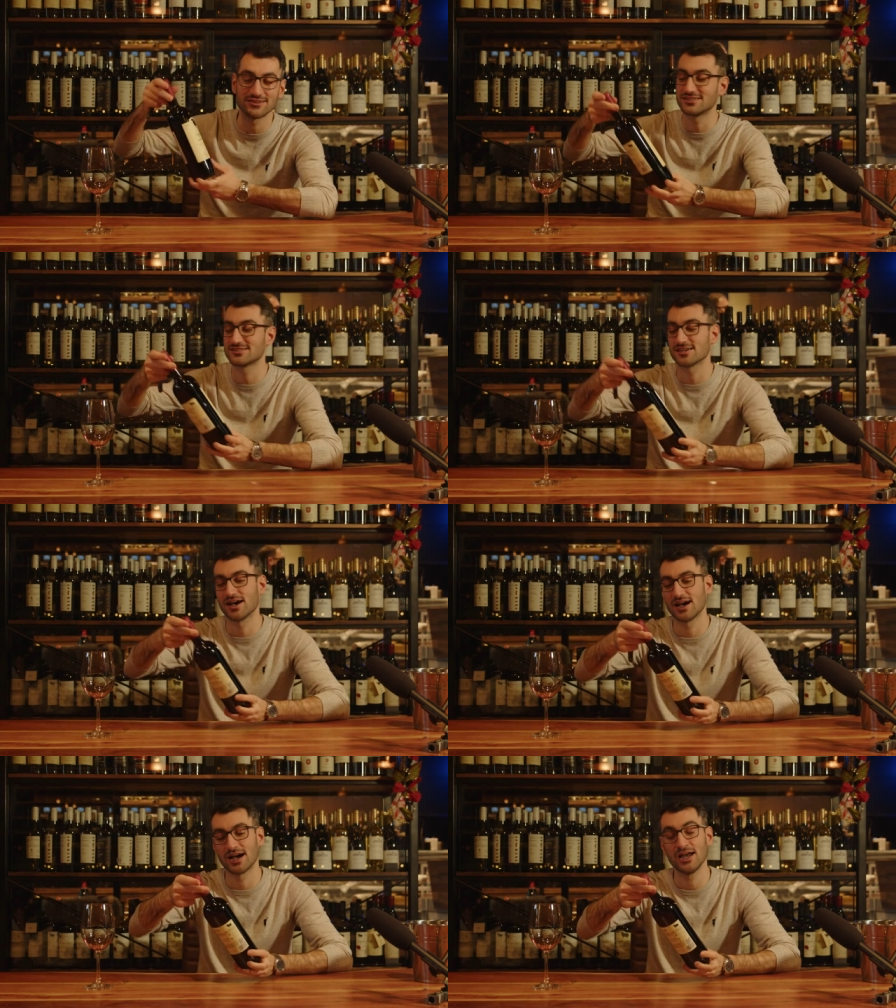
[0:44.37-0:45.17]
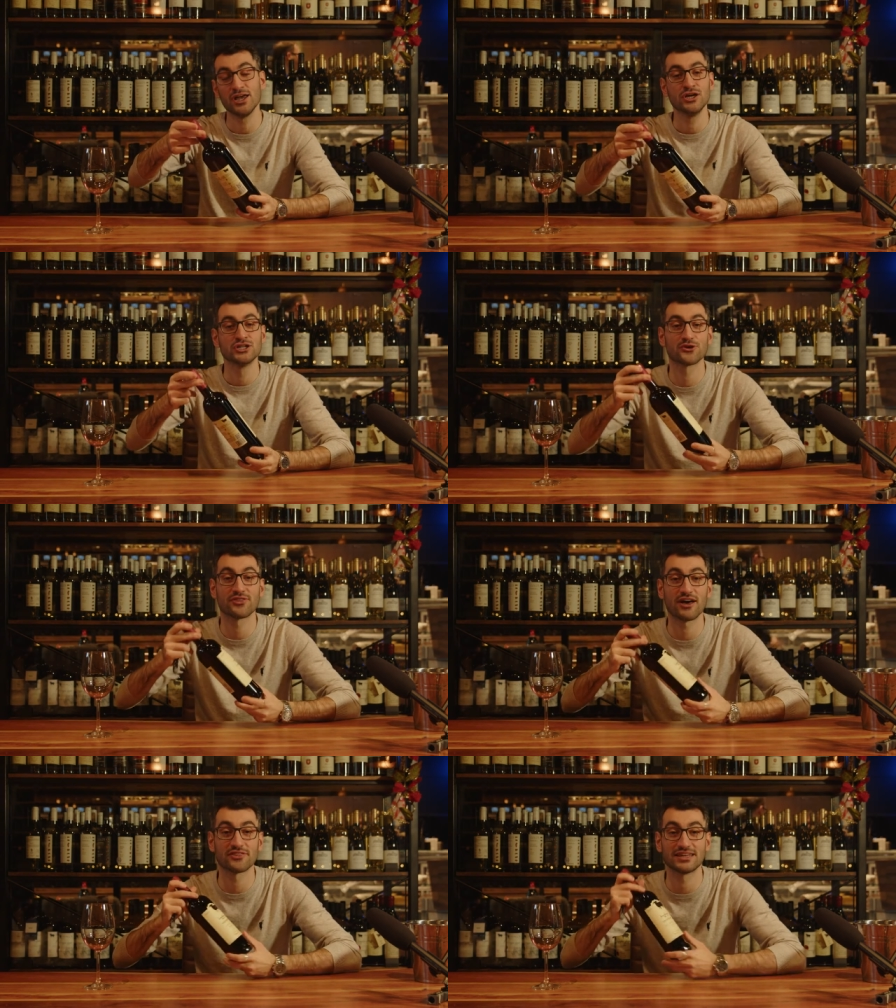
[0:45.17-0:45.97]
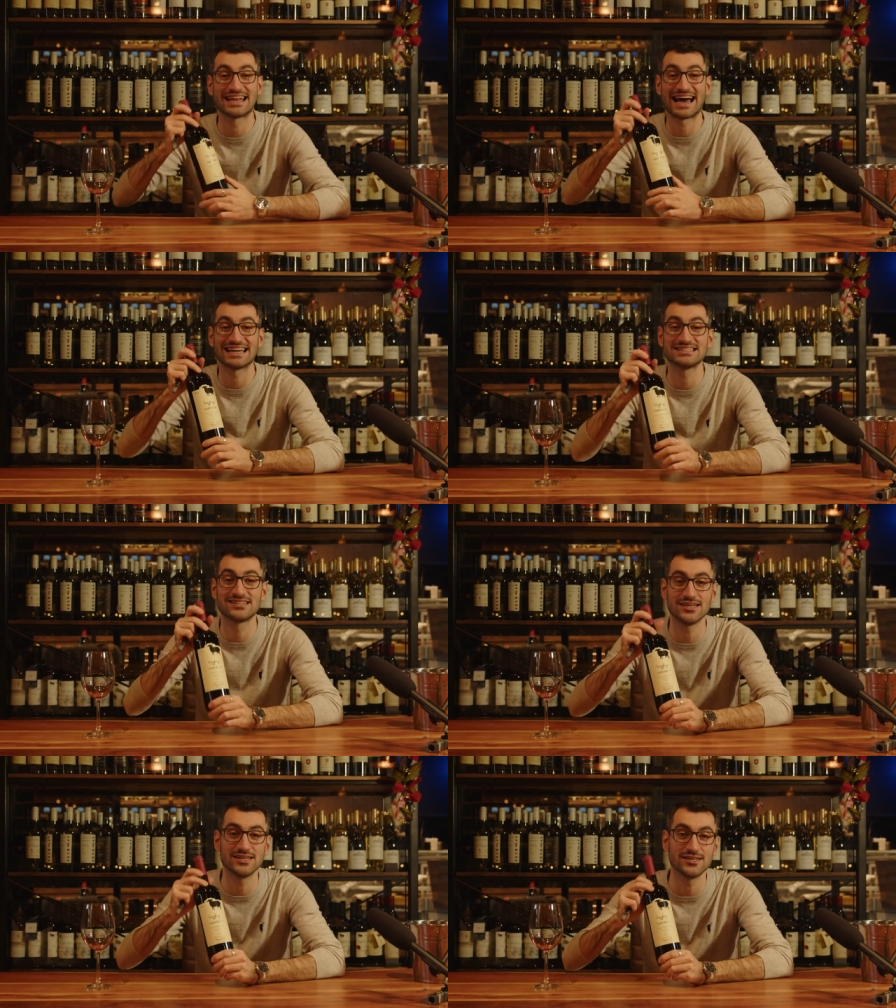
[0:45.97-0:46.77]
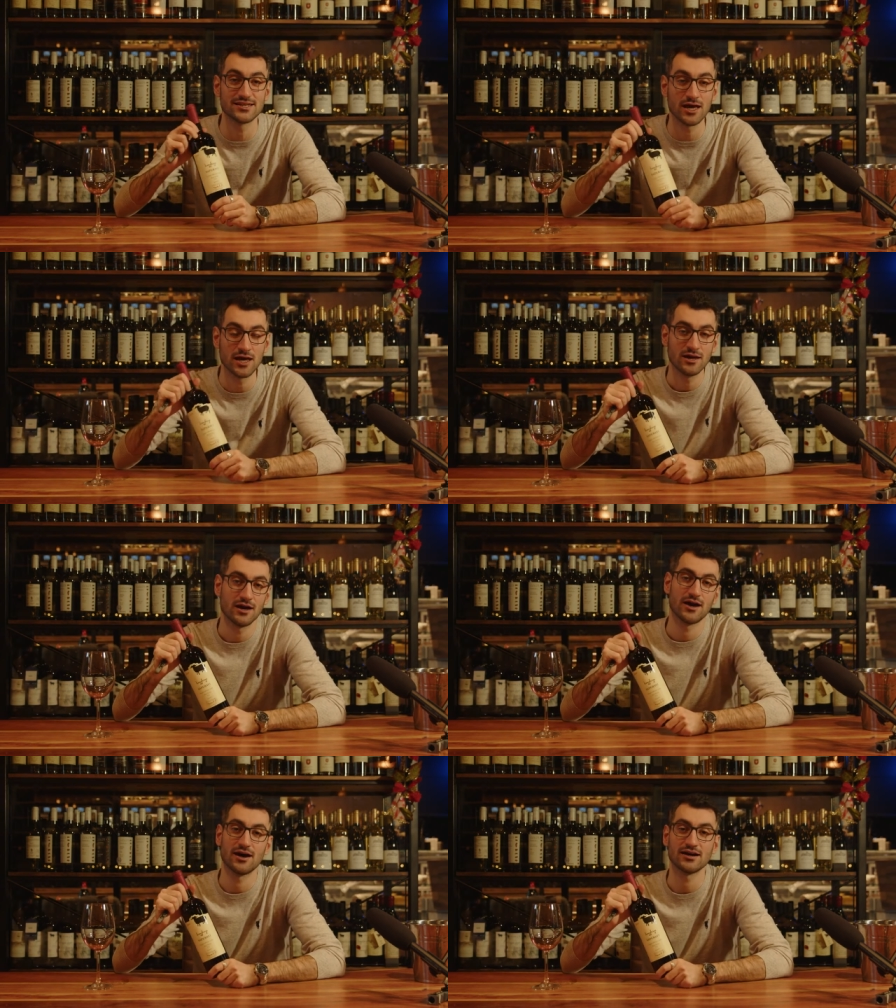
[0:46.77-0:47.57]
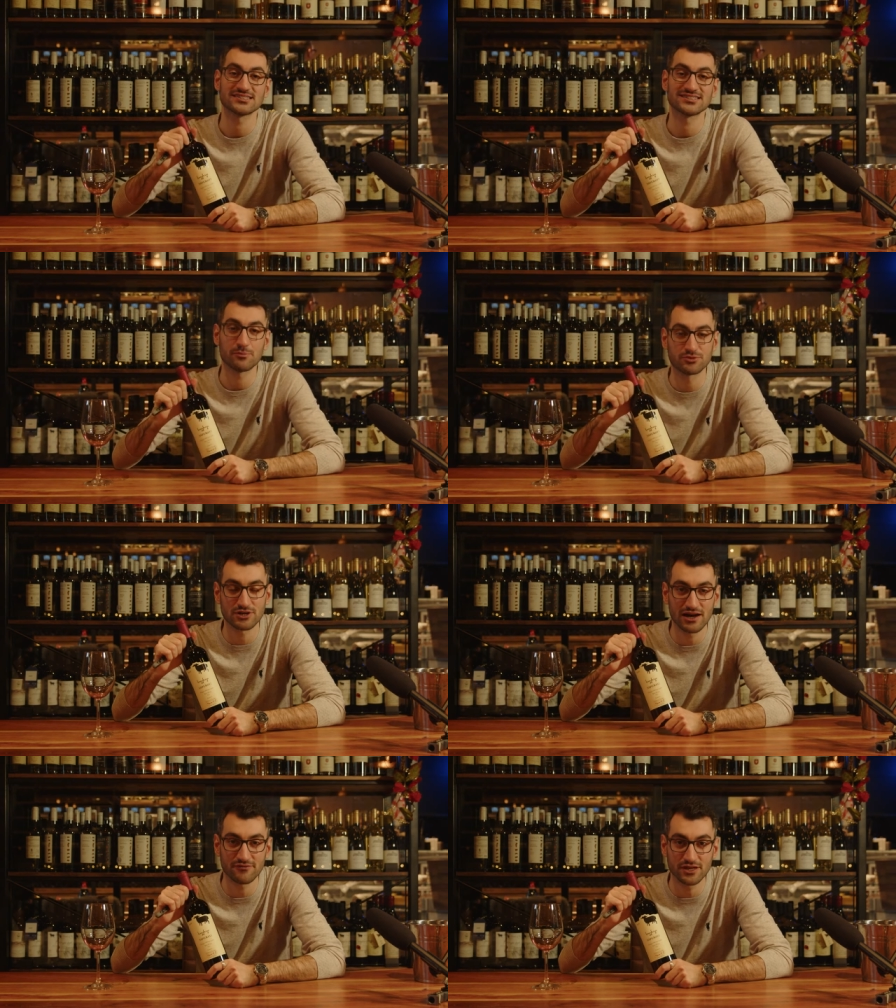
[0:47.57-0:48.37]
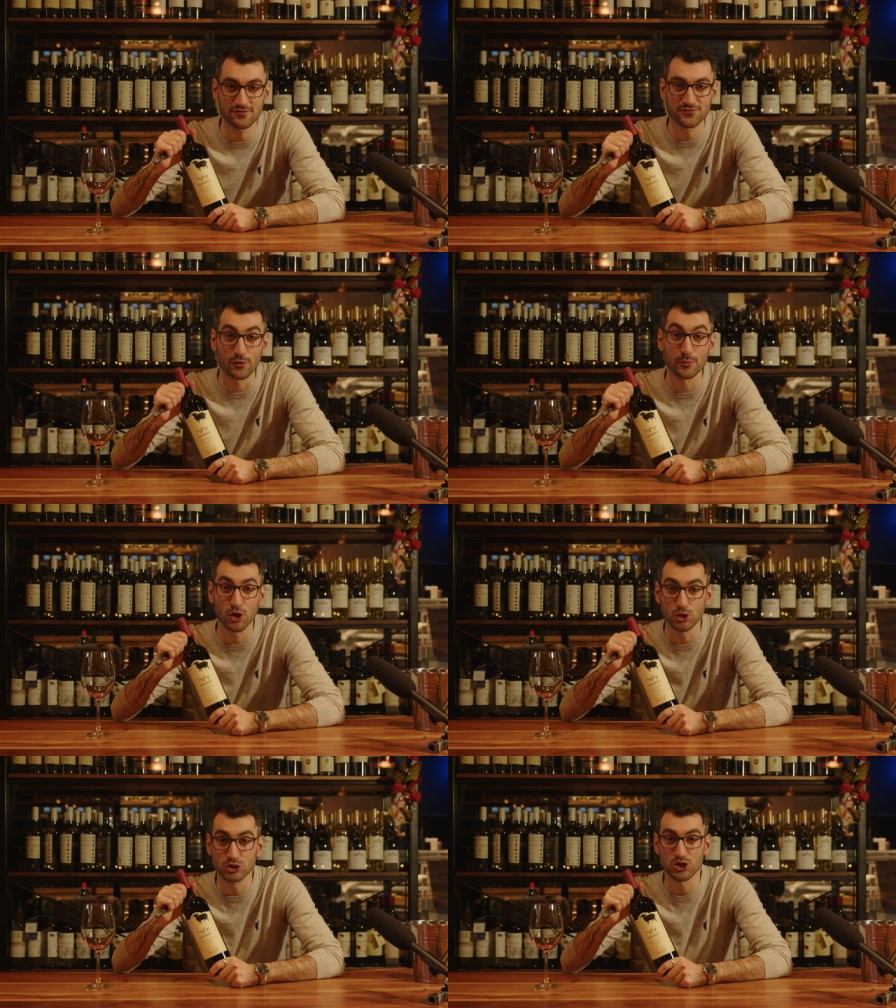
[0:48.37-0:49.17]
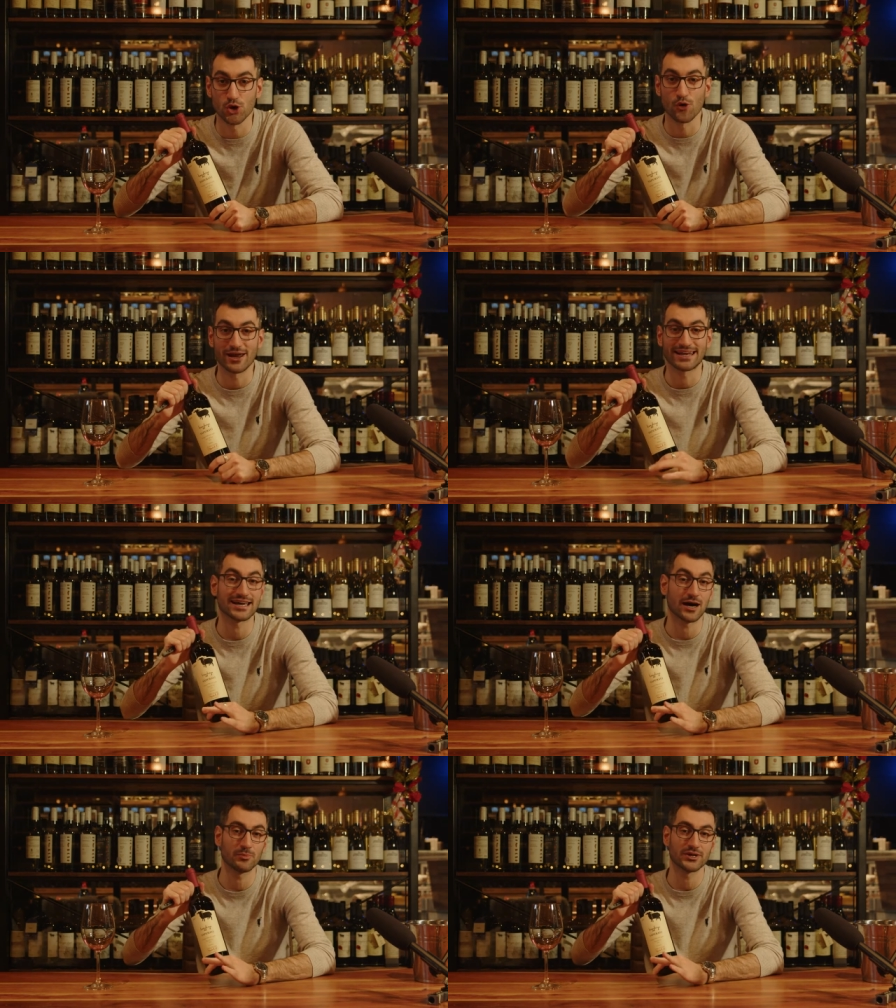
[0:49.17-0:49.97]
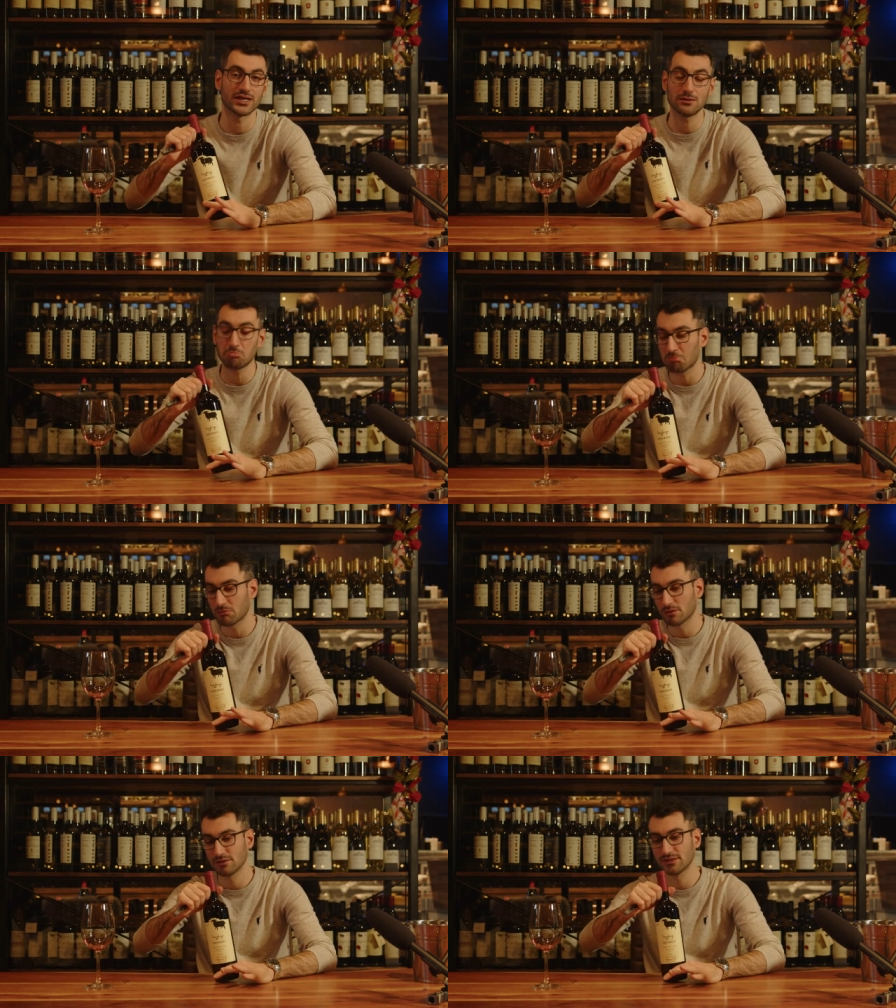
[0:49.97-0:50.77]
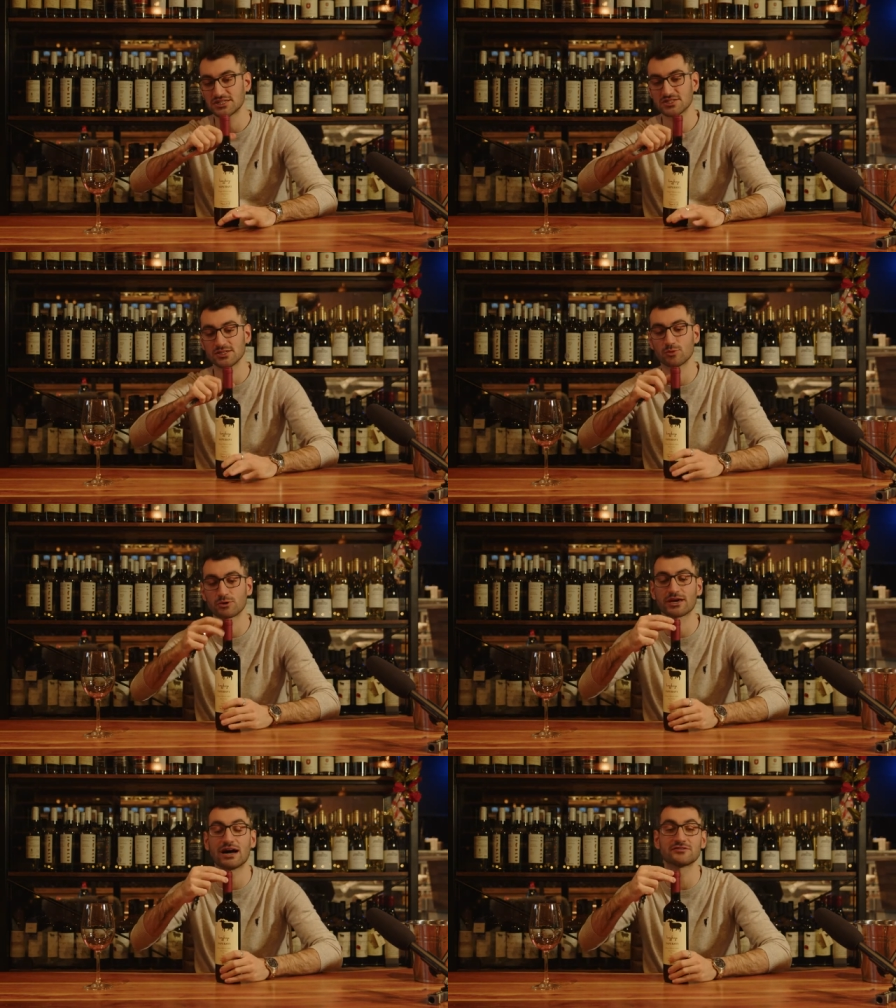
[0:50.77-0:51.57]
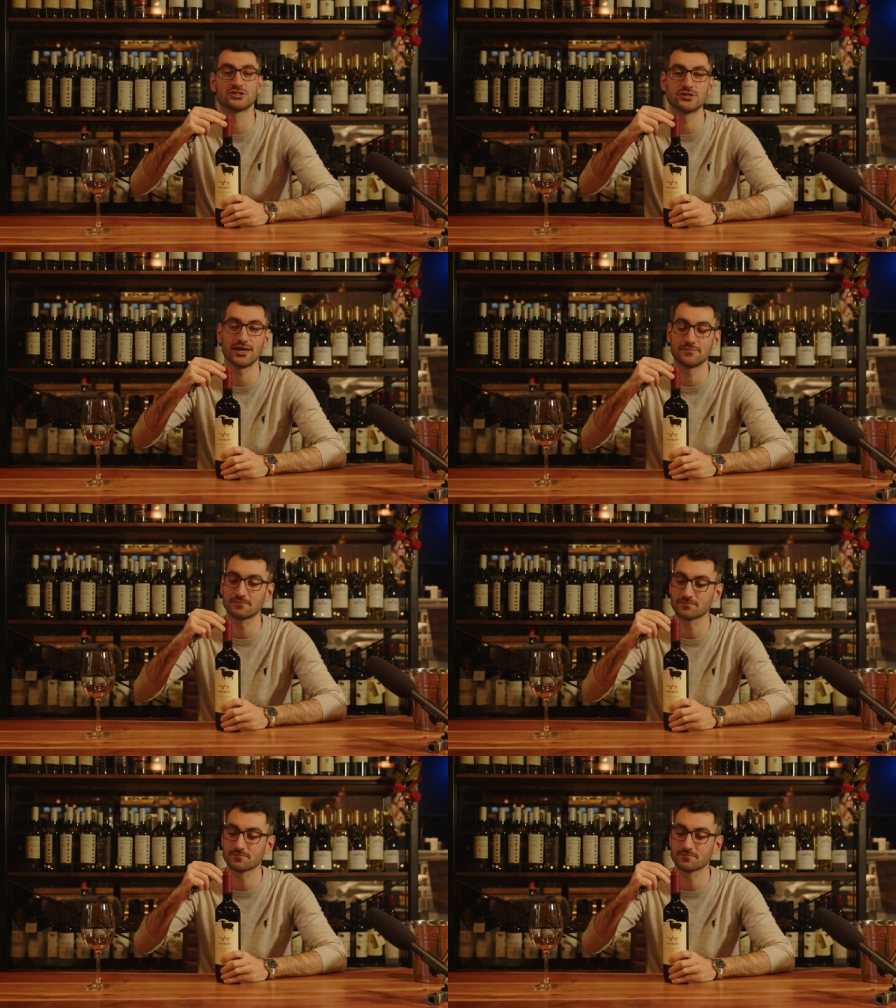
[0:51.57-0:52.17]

It's uh, 2019 uh, Saperavi from Koncho and Company. Let's see what we got today.